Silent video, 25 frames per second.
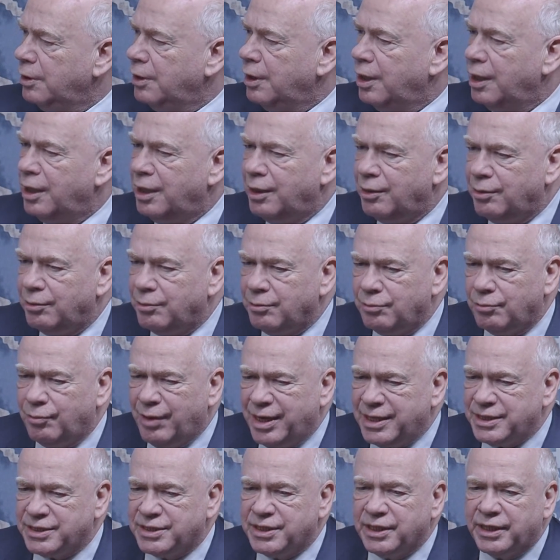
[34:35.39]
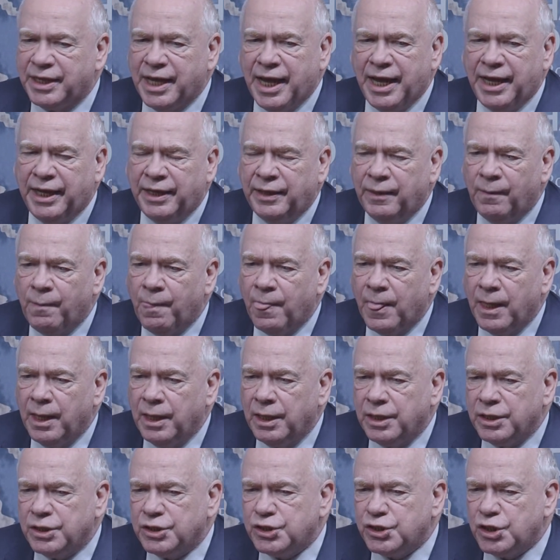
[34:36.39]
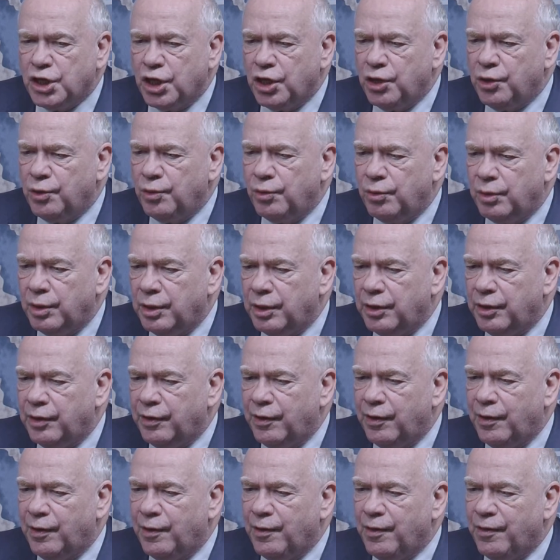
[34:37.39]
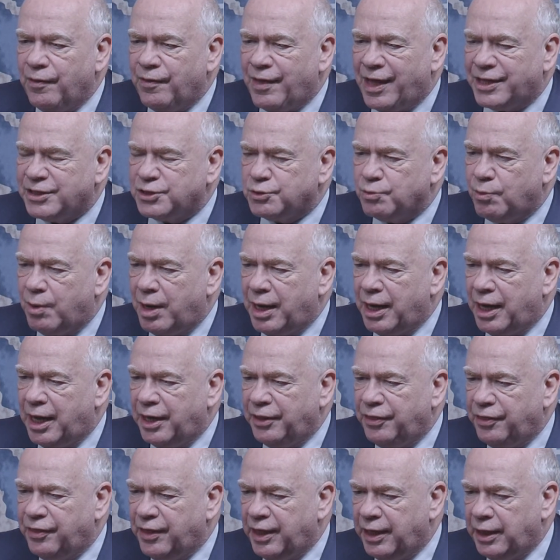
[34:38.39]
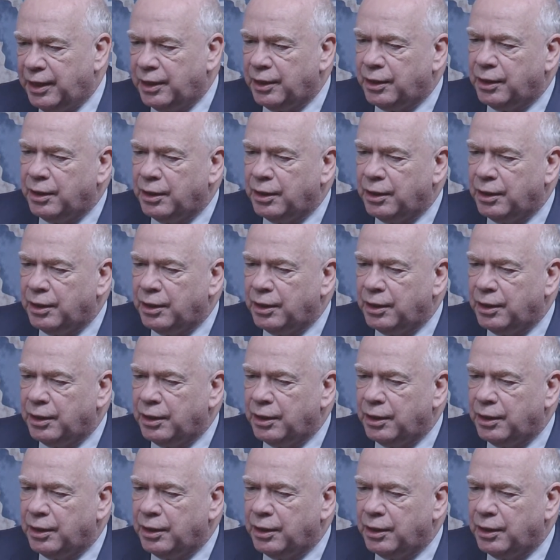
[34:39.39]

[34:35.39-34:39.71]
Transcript: Uh, where's the gain? So that's why I think